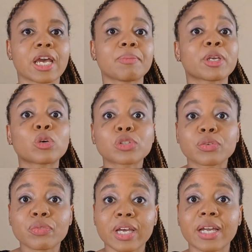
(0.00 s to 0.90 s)
And because
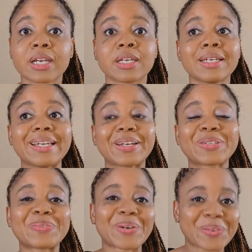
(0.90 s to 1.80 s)
of that, that
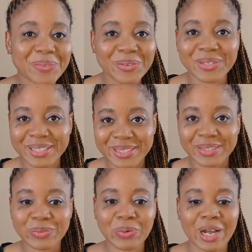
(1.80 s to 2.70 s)
is one of the
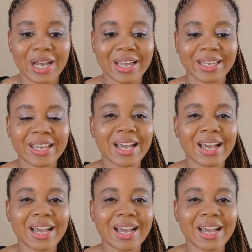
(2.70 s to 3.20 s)
reasons why